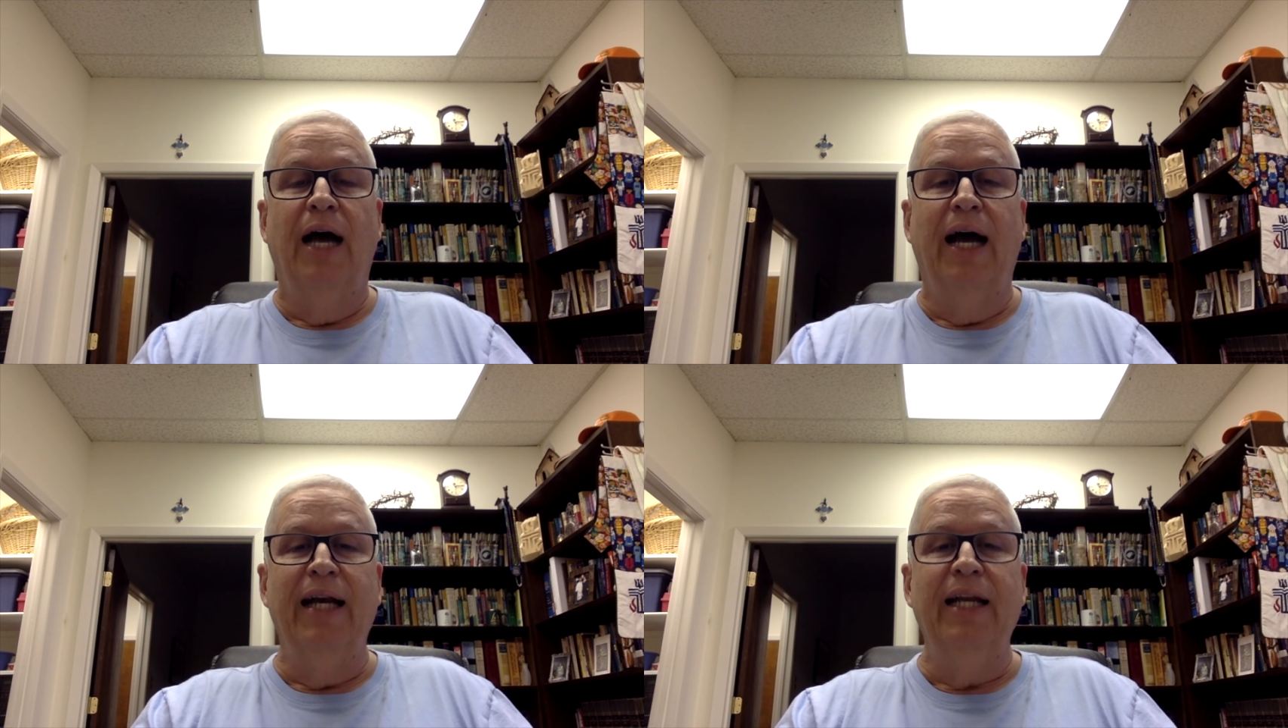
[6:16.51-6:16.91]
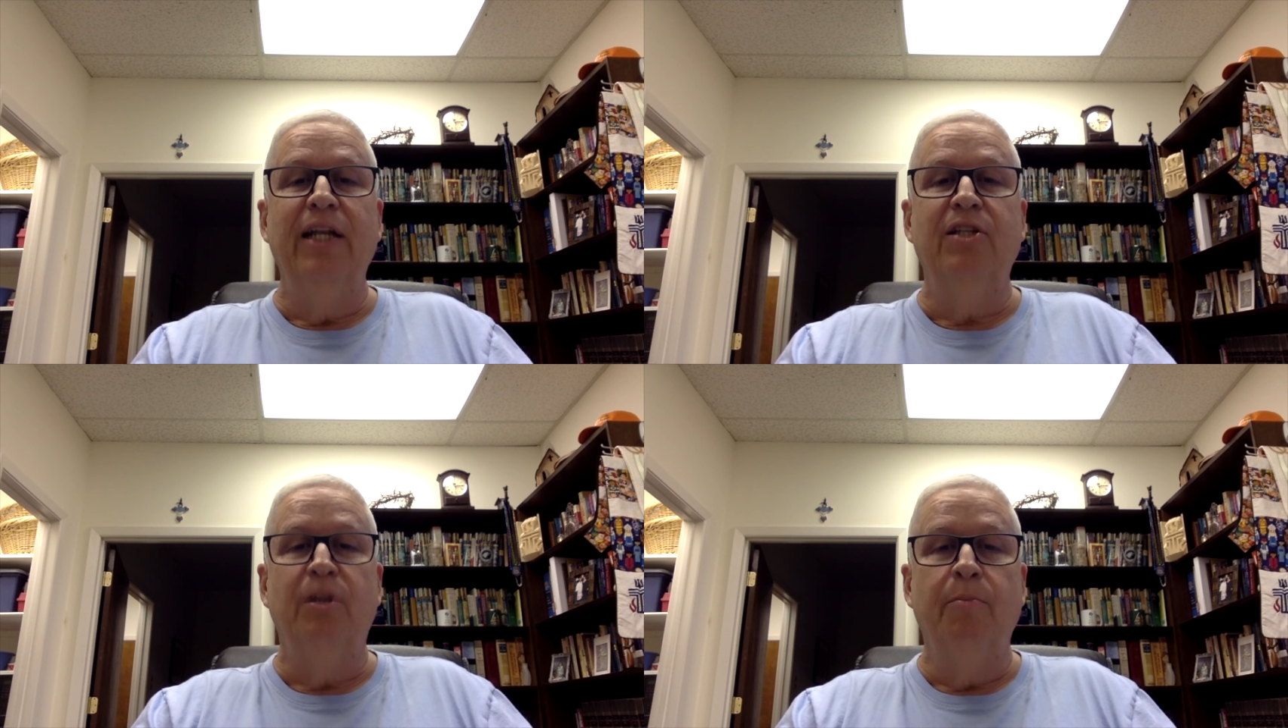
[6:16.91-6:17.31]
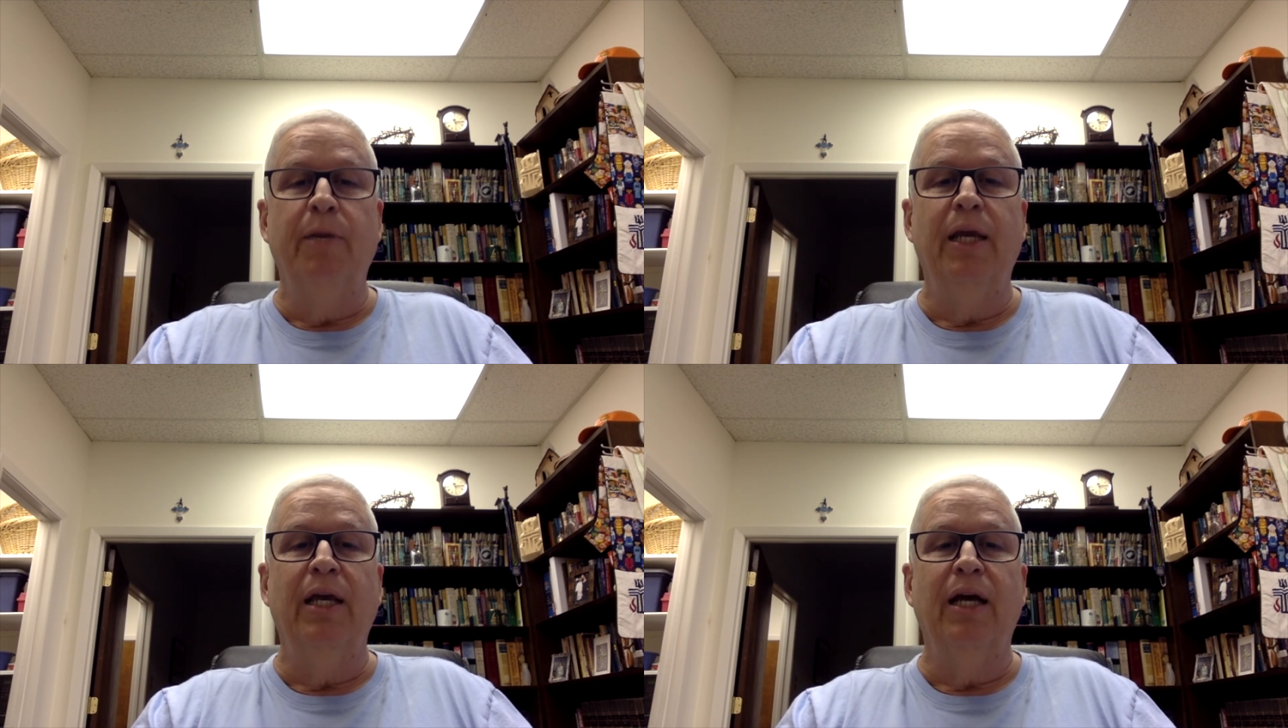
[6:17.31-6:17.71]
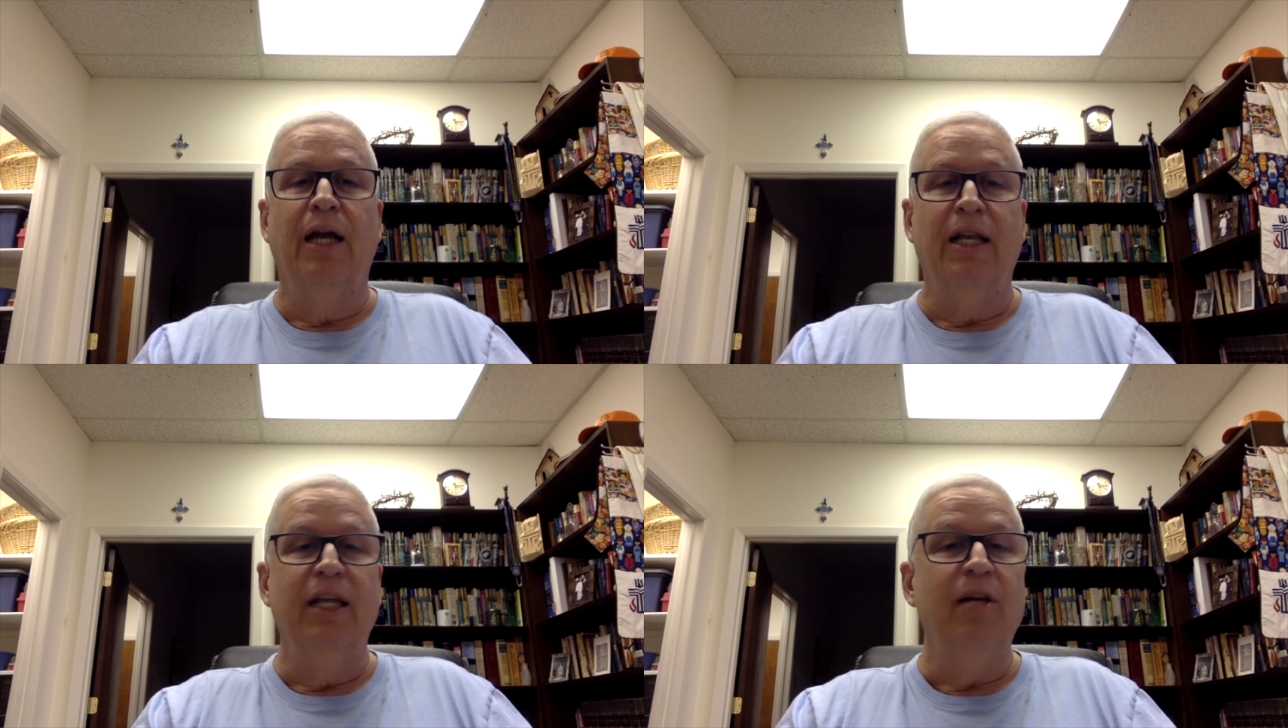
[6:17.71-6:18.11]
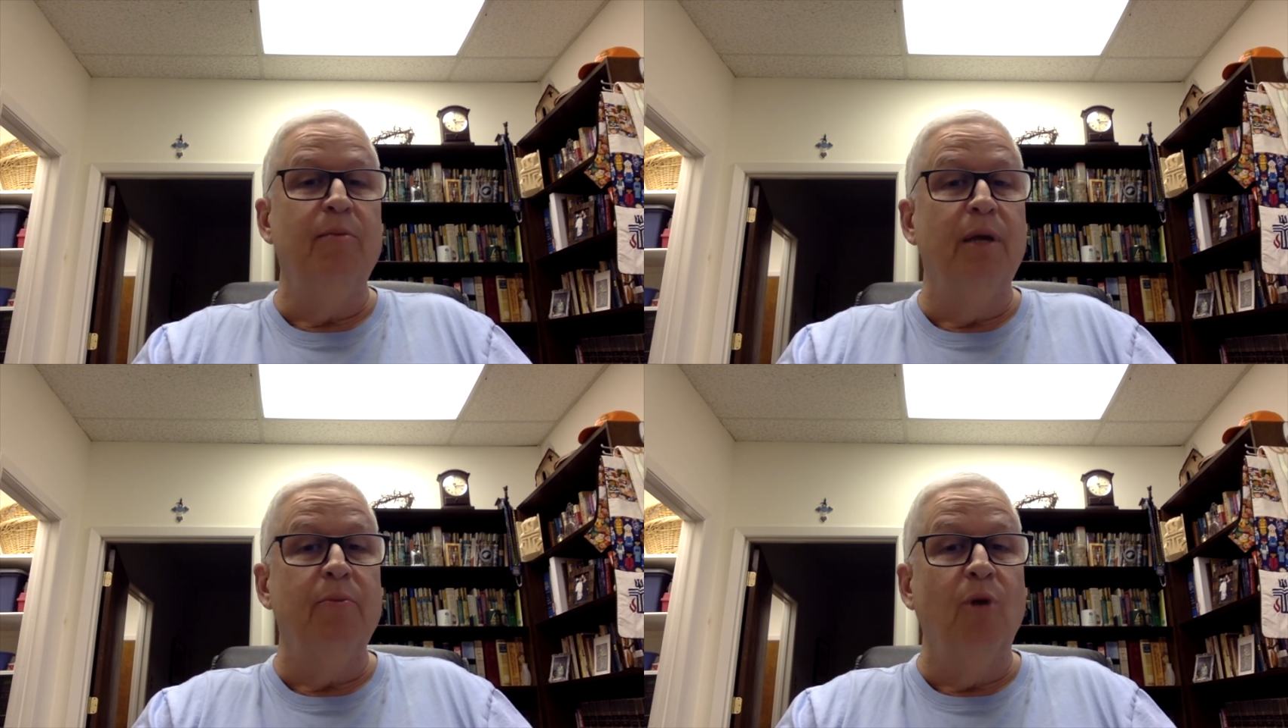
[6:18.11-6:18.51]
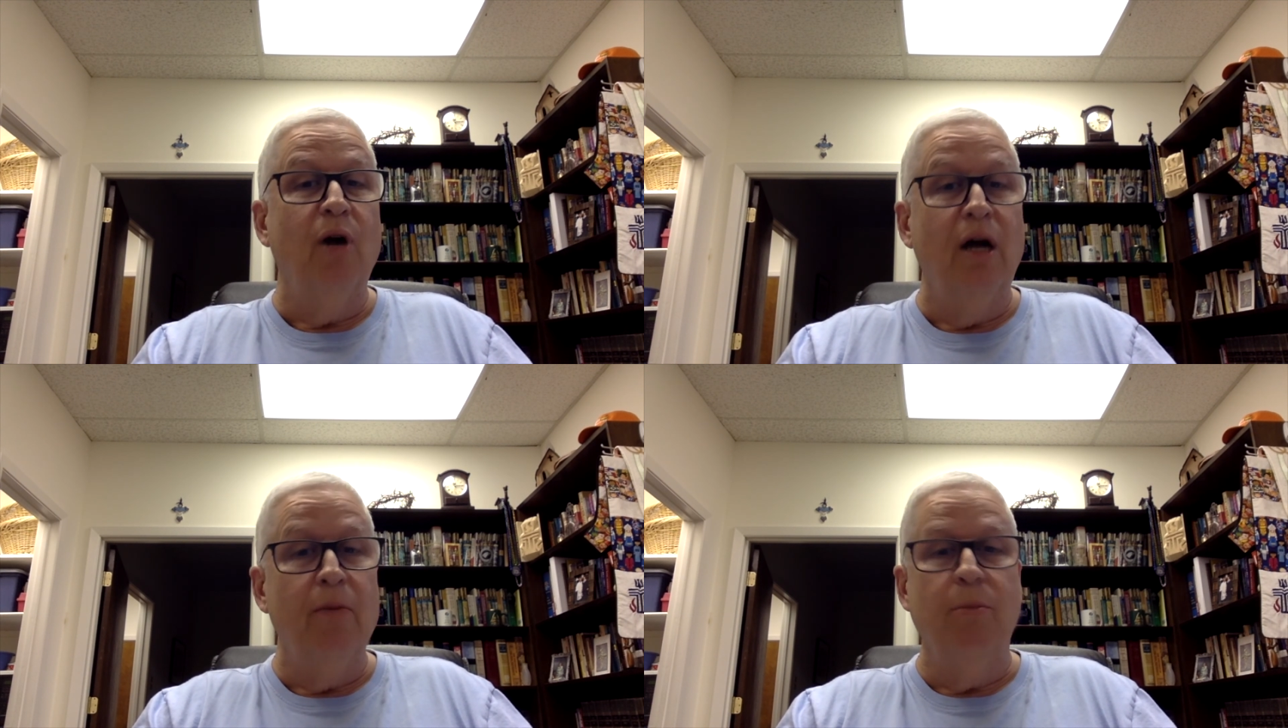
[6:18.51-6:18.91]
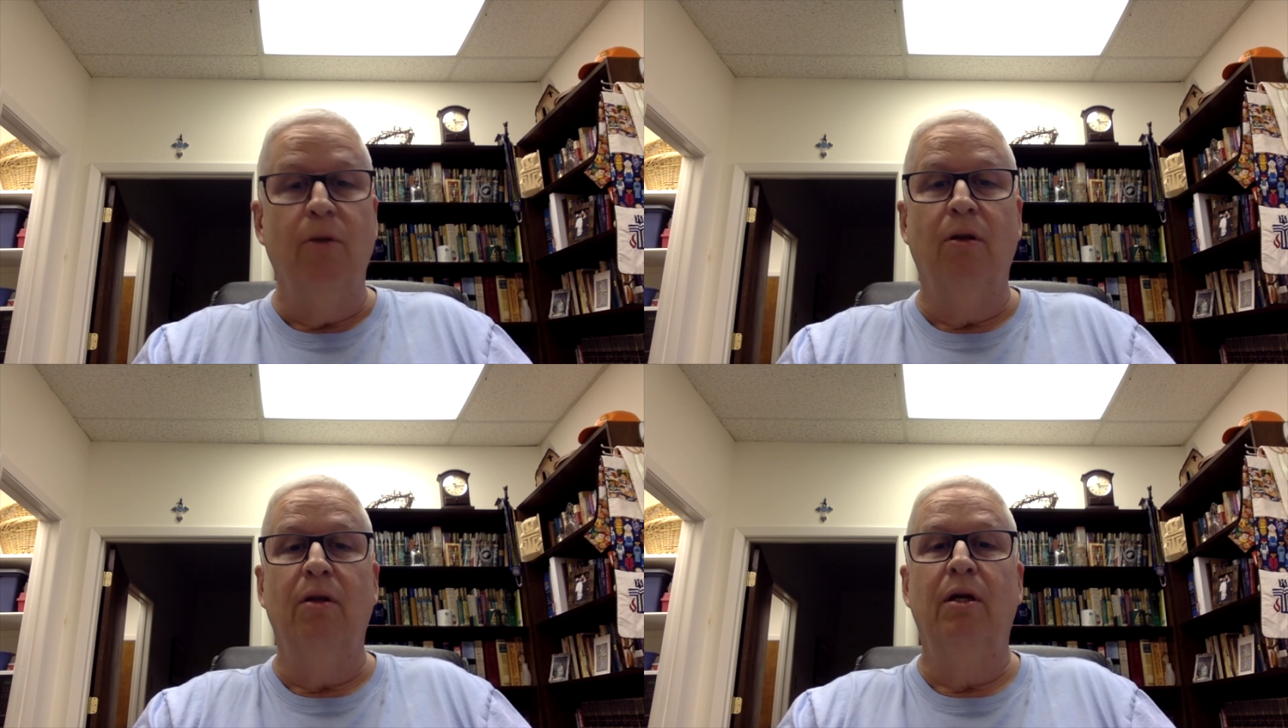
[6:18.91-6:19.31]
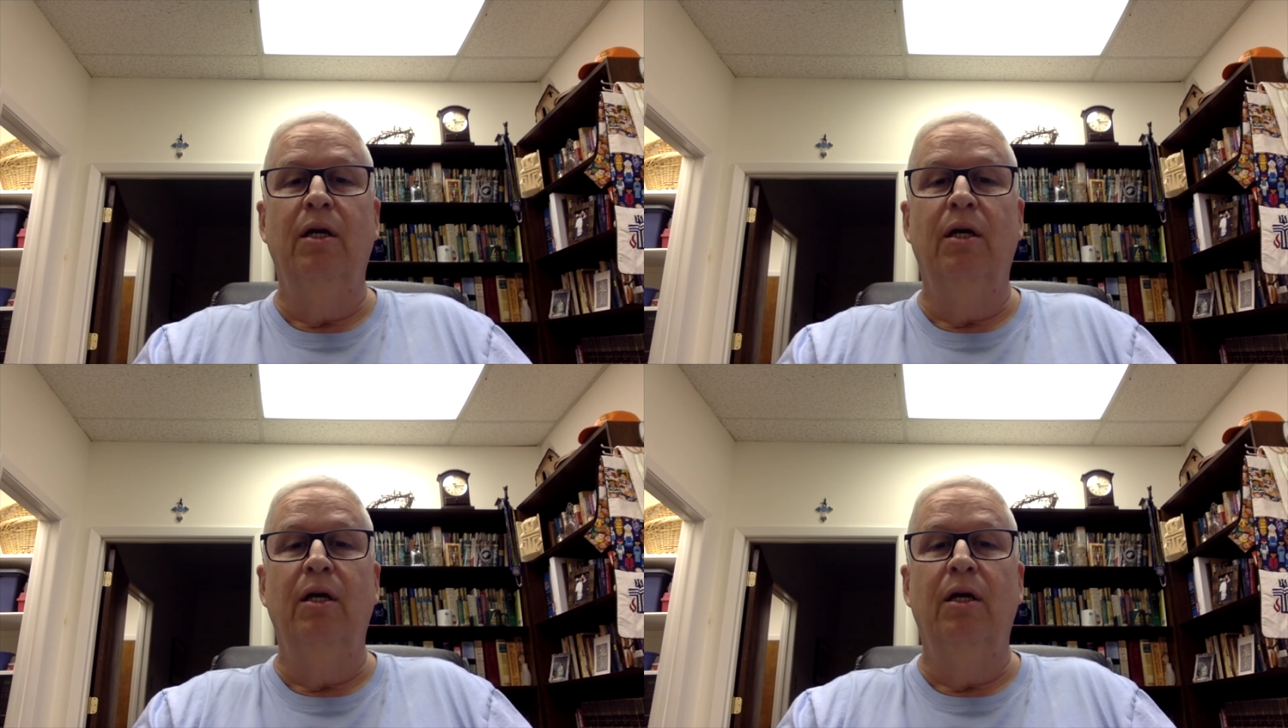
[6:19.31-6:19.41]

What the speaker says: I needed to be a little bit more humble.